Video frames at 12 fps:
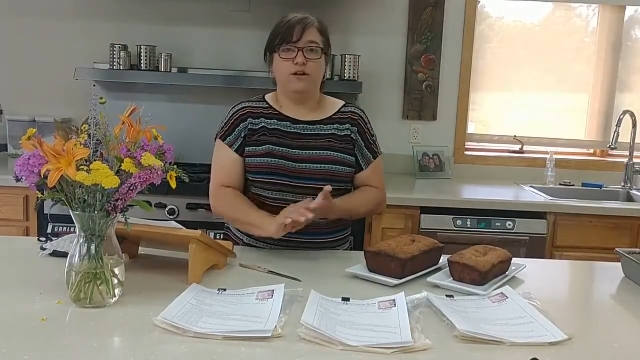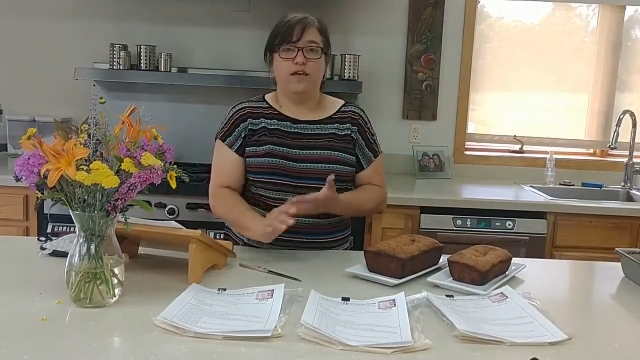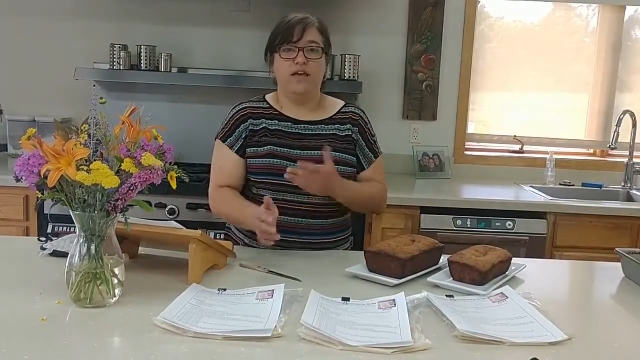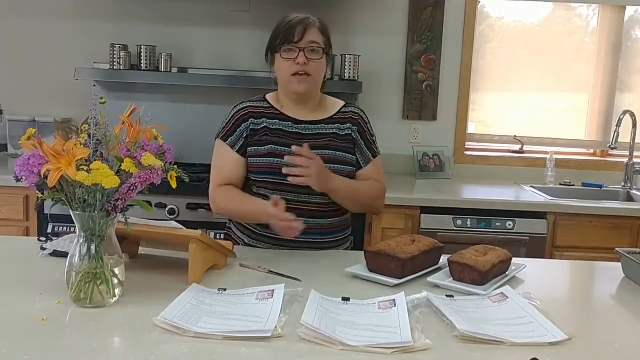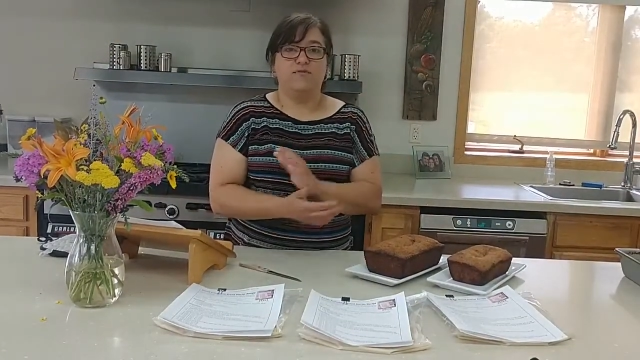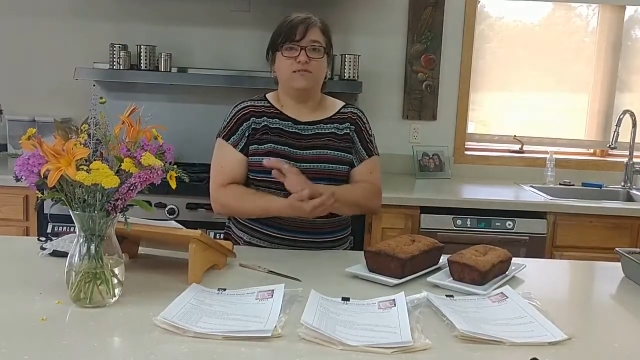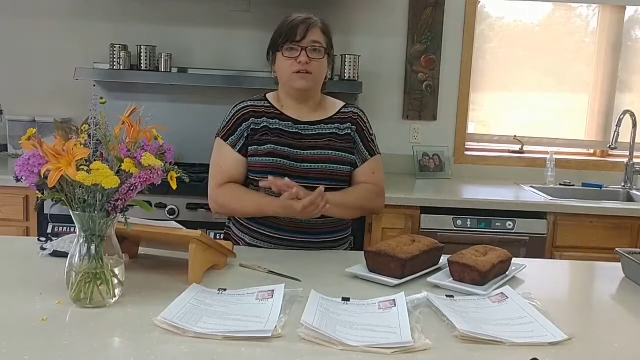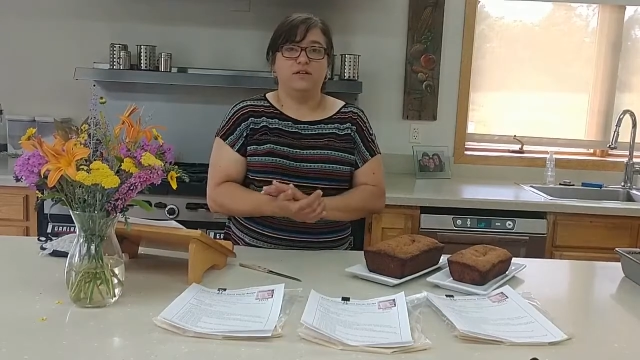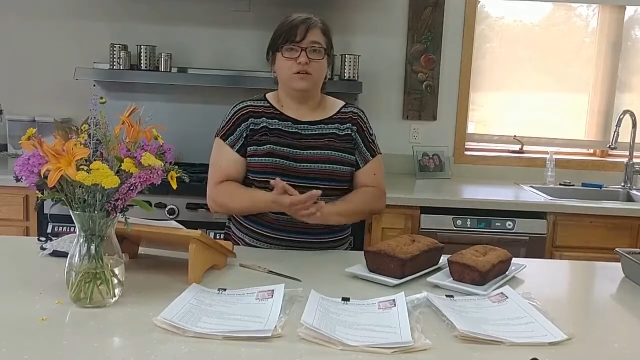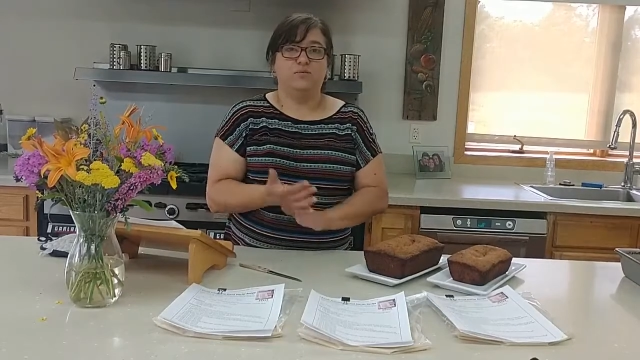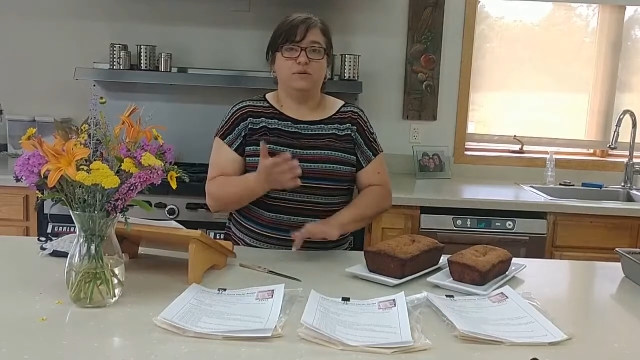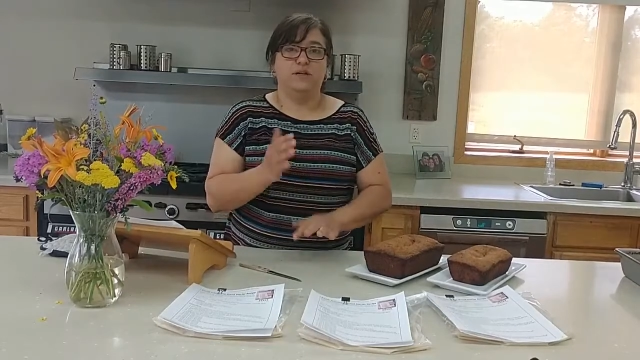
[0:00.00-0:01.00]
and have a
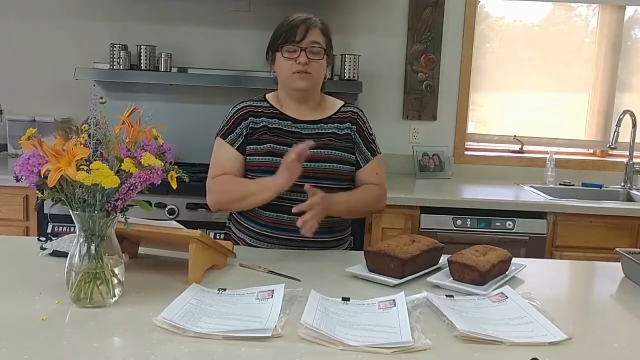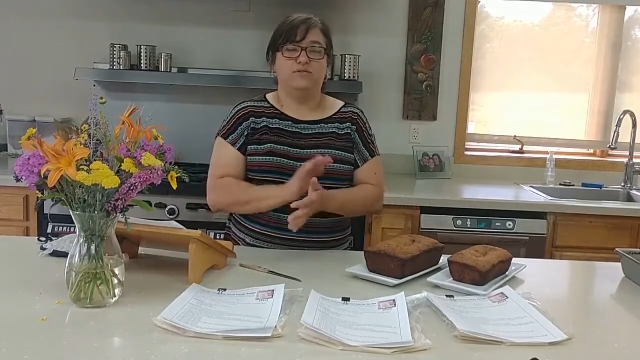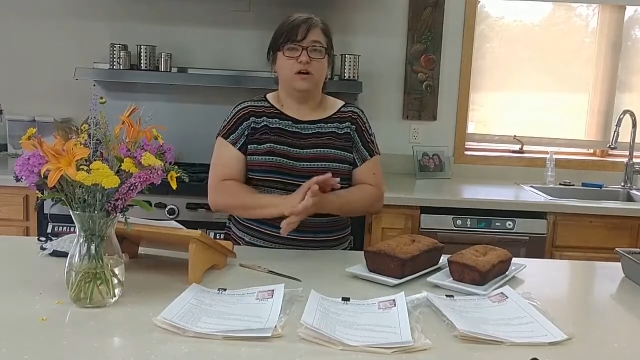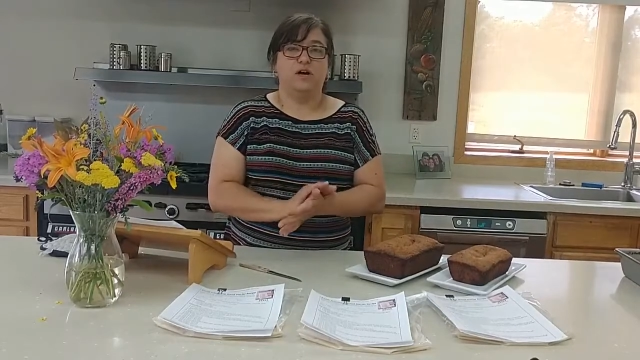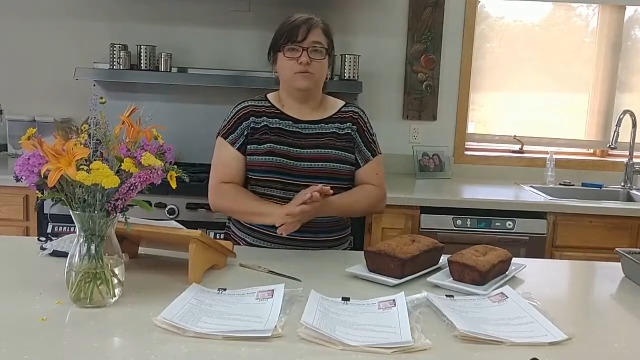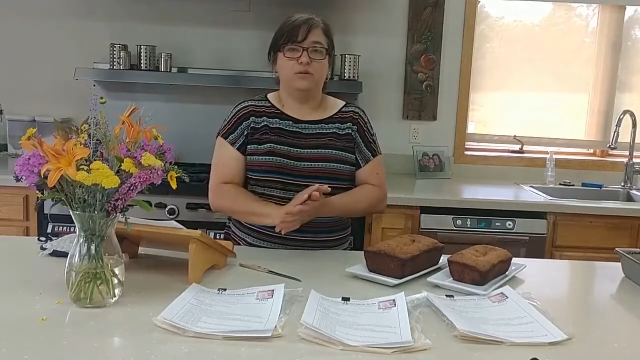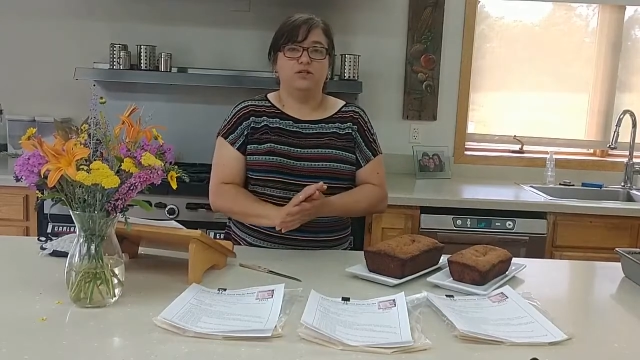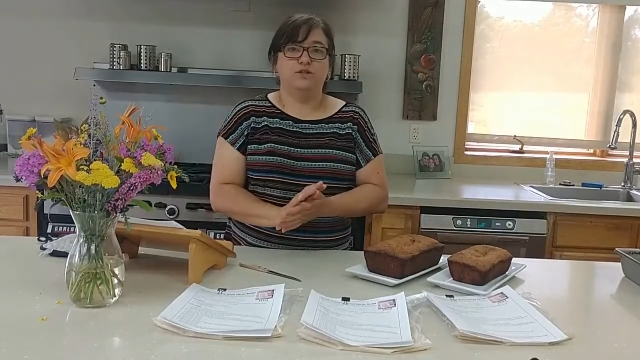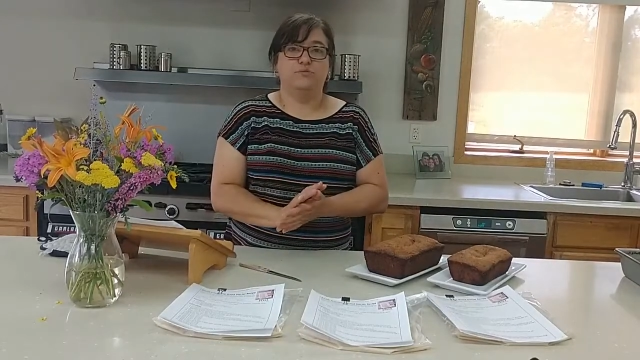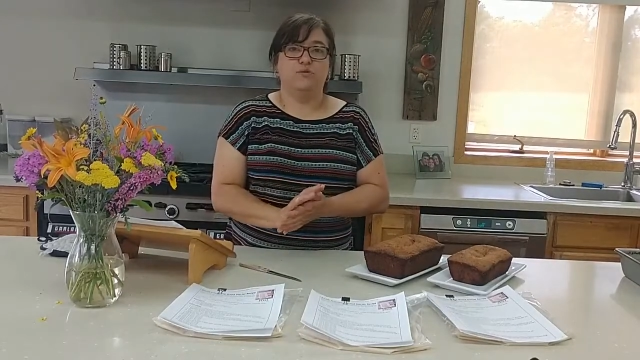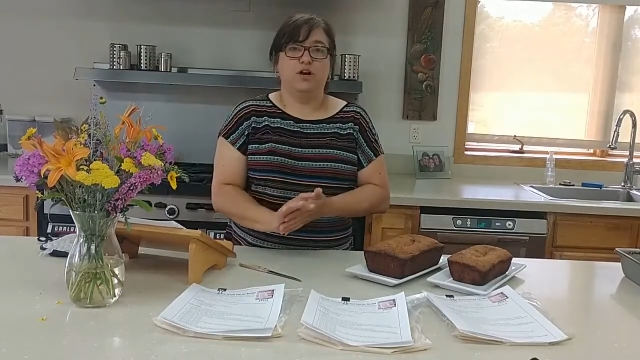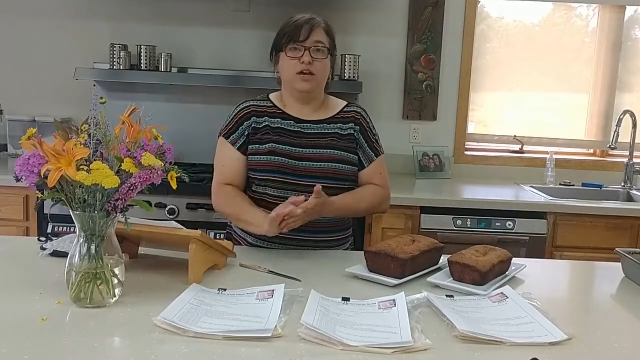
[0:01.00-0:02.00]
little bit of
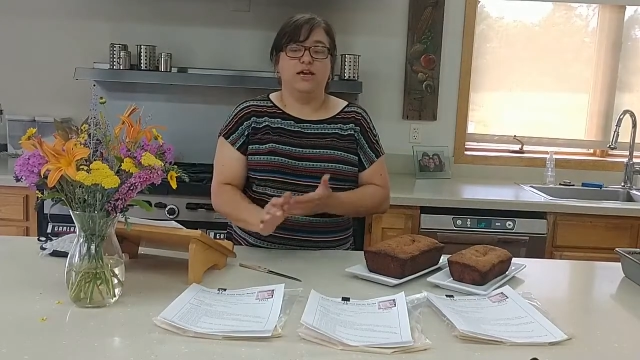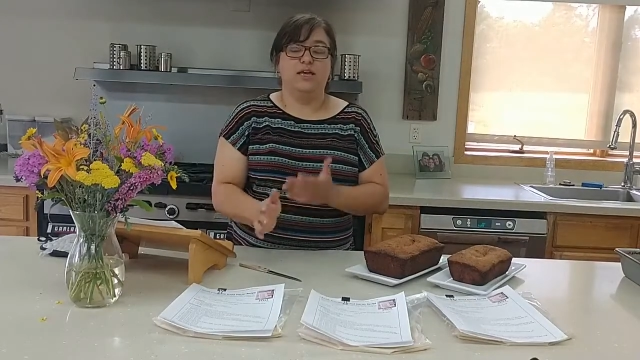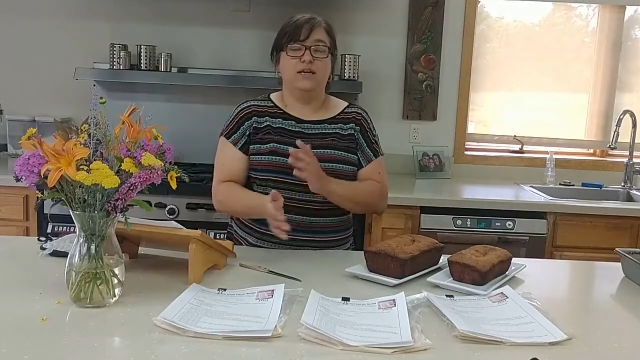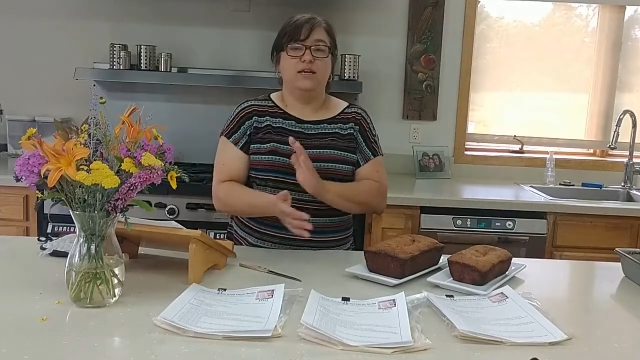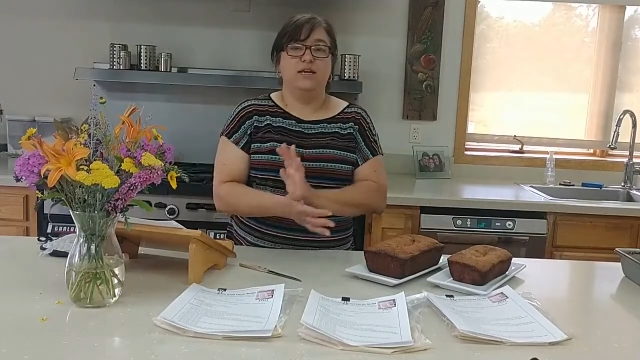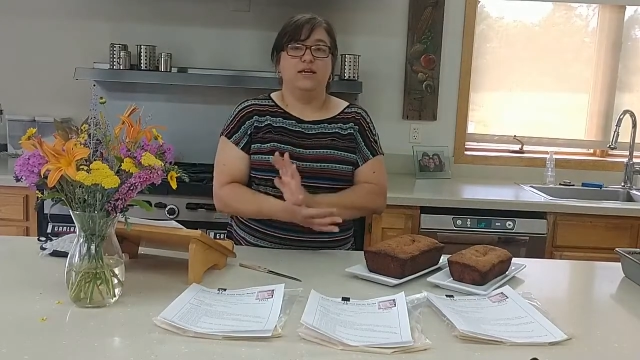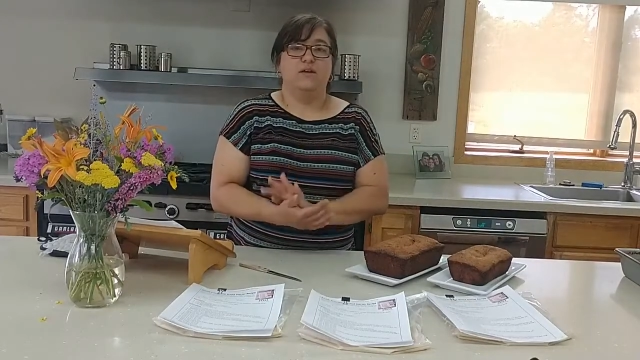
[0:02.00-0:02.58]
Amish bread